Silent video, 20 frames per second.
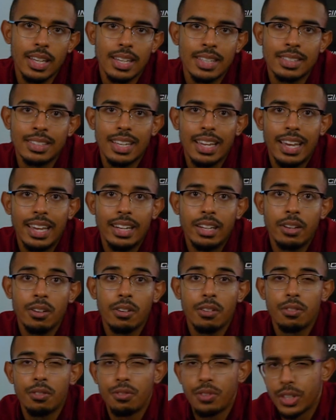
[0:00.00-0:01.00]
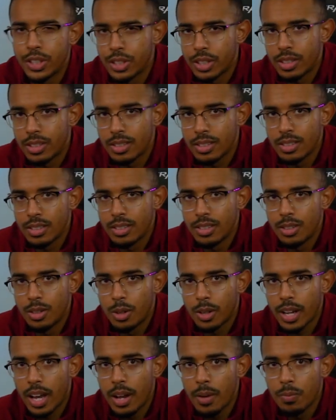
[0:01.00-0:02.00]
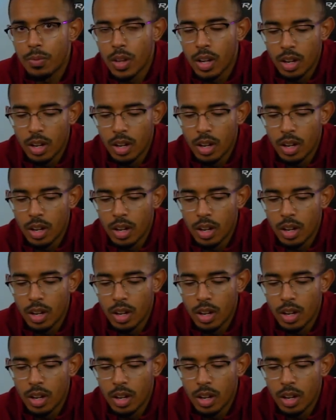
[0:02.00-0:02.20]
is inefficient. Okay?